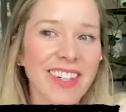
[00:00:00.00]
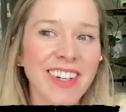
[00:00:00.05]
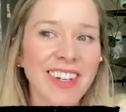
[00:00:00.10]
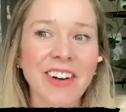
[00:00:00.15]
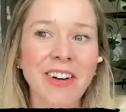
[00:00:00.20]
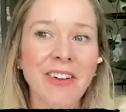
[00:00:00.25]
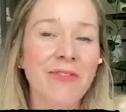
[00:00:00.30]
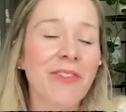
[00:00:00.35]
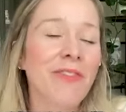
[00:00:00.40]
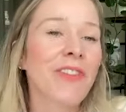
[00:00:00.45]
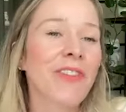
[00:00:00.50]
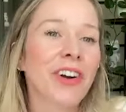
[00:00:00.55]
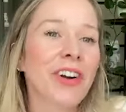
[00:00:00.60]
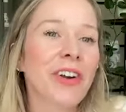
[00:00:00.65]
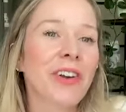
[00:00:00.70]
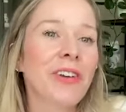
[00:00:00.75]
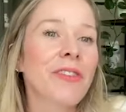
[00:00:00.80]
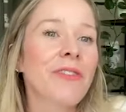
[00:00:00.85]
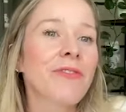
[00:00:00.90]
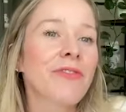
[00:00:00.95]

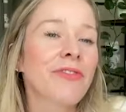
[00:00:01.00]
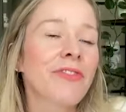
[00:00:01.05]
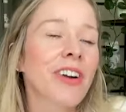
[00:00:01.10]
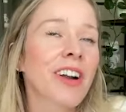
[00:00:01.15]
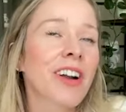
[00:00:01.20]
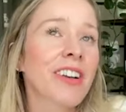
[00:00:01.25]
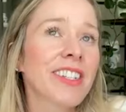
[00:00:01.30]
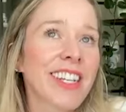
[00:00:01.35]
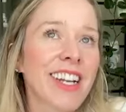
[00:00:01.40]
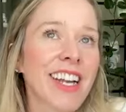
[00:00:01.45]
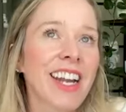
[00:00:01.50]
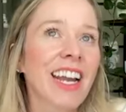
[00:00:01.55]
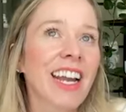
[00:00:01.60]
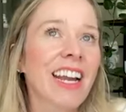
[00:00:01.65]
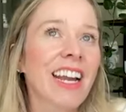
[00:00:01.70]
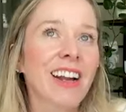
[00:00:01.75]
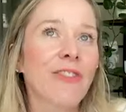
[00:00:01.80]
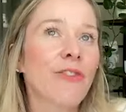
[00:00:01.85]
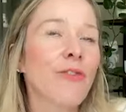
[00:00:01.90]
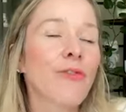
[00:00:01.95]
very
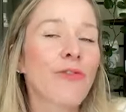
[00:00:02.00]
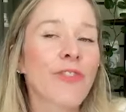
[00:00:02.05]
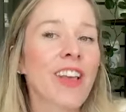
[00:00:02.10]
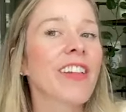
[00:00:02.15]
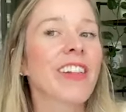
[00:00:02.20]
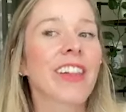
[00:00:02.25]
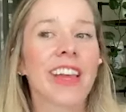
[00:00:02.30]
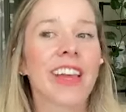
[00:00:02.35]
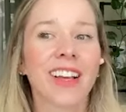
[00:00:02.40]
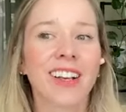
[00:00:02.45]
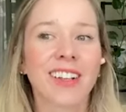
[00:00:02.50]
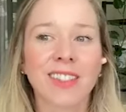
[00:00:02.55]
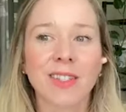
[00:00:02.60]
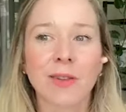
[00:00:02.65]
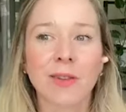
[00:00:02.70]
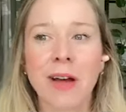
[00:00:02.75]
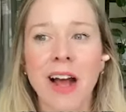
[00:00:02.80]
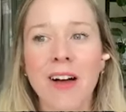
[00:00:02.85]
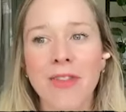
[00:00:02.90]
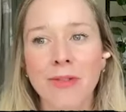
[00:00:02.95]
confronting
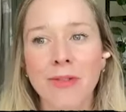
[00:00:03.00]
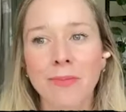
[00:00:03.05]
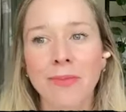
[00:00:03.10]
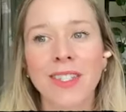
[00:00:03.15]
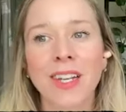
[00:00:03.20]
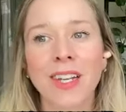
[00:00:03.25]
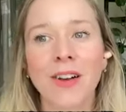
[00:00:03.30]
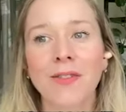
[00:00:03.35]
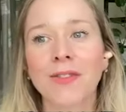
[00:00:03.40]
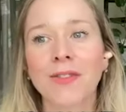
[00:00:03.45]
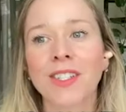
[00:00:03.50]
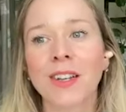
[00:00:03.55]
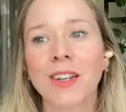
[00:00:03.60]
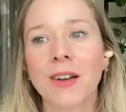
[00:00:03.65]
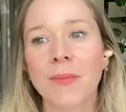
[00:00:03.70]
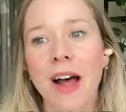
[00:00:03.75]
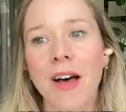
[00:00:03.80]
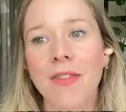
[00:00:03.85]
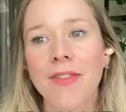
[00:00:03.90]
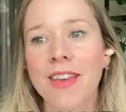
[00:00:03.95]
feelings about themselves
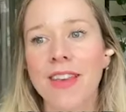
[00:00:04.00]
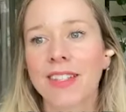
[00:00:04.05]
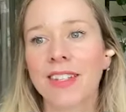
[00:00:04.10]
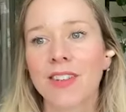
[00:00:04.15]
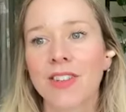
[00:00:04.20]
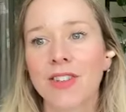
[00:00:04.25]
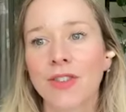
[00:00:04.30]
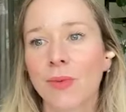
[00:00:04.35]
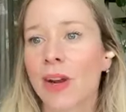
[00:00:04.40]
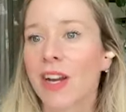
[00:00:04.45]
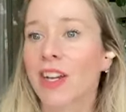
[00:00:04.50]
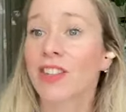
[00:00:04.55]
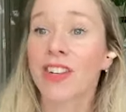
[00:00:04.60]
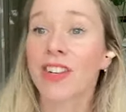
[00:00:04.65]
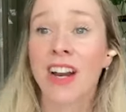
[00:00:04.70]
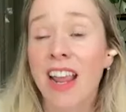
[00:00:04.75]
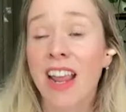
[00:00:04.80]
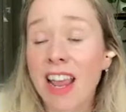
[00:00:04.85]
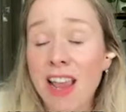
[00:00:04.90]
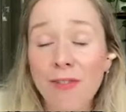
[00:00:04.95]
and about their
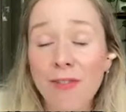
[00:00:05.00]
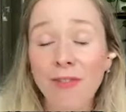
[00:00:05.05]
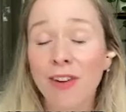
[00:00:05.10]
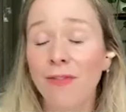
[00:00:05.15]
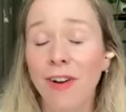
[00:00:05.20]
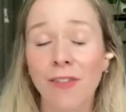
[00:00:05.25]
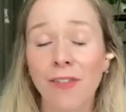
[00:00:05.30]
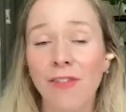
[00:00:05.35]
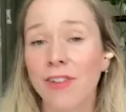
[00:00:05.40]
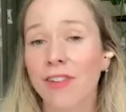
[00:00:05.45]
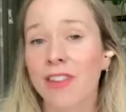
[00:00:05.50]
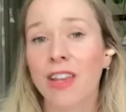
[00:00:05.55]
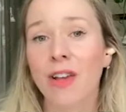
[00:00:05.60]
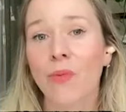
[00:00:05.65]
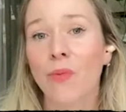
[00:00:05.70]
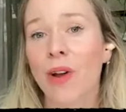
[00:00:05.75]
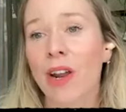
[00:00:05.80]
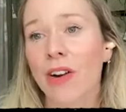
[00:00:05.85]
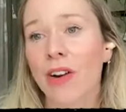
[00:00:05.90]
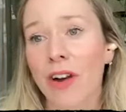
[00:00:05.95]
situation, even if
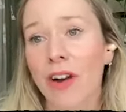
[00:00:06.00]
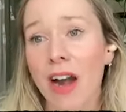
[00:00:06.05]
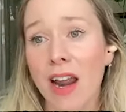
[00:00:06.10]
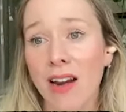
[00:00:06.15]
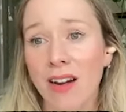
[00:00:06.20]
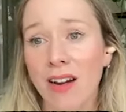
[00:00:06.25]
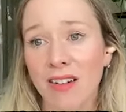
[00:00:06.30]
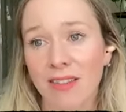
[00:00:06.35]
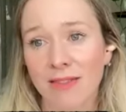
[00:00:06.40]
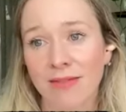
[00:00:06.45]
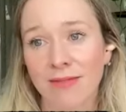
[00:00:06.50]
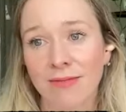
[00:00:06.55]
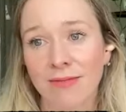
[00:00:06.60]
everything went great.